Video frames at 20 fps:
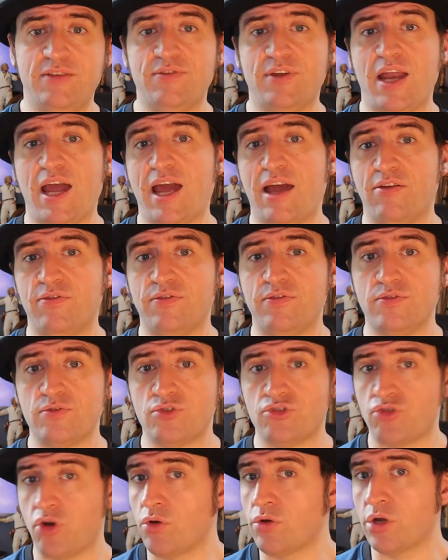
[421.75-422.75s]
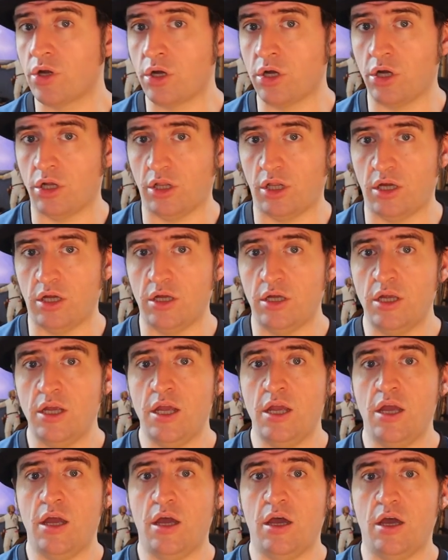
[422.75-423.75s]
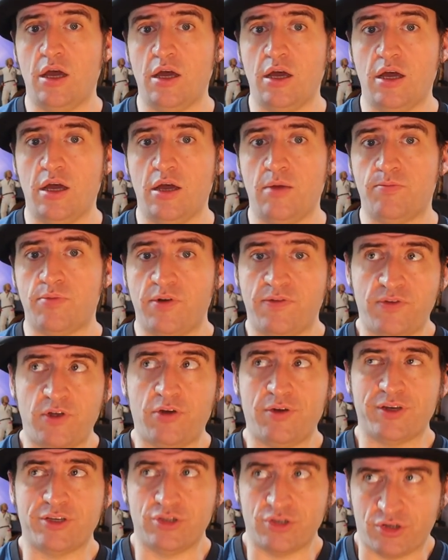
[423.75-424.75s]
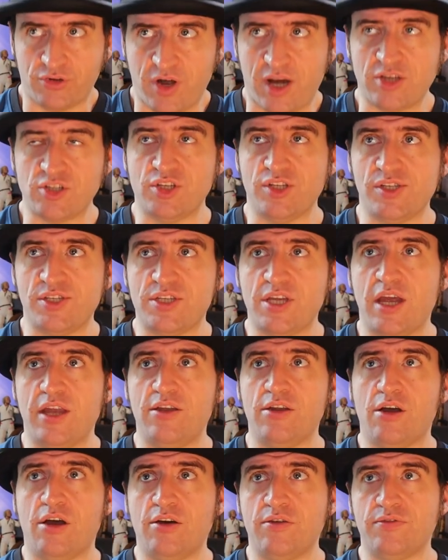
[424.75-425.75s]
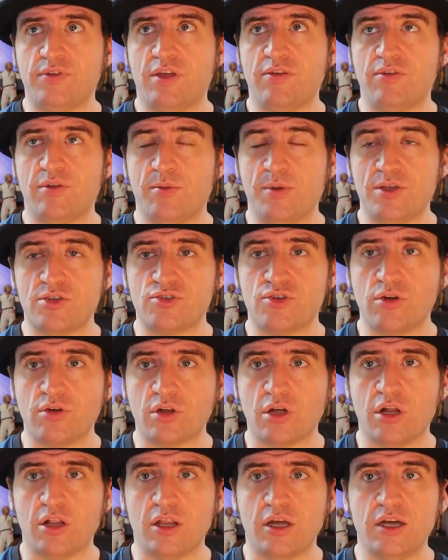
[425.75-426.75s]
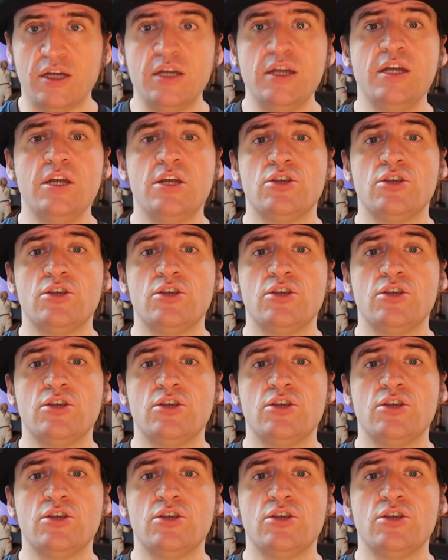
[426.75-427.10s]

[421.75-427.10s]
even have stroke color, preferring to crash instead of giving me a stroke color.